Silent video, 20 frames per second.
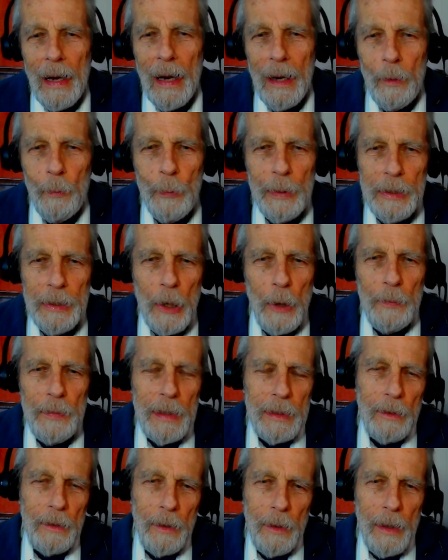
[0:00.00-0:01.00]
We know
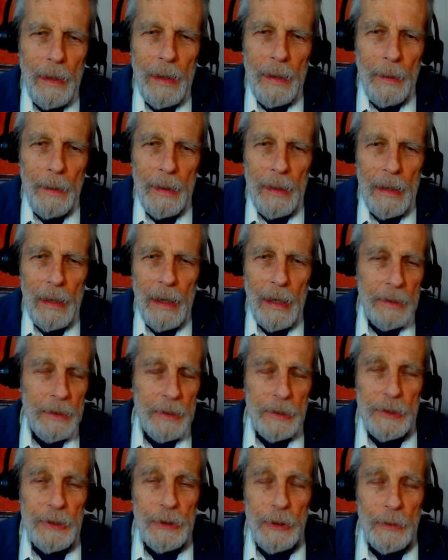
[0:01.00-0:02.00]
that
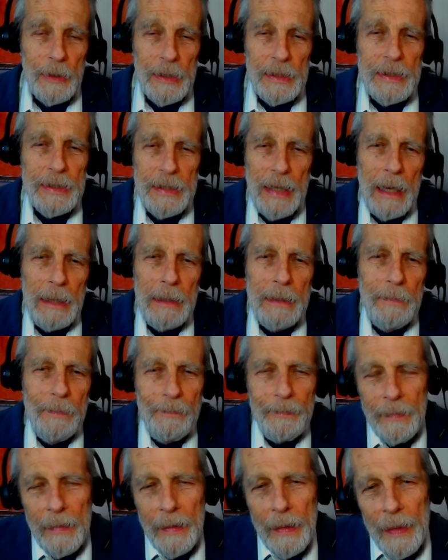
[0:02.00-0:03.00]
Yeshua said
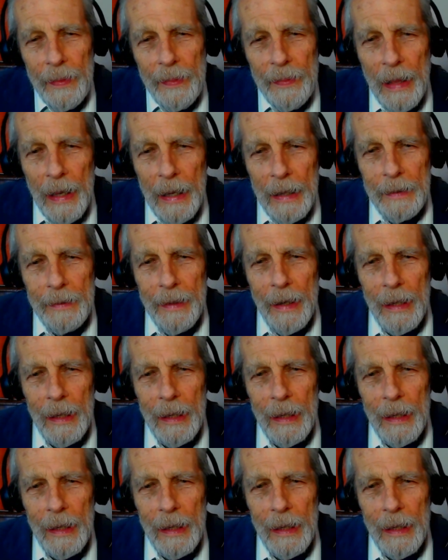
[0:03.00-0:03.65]
that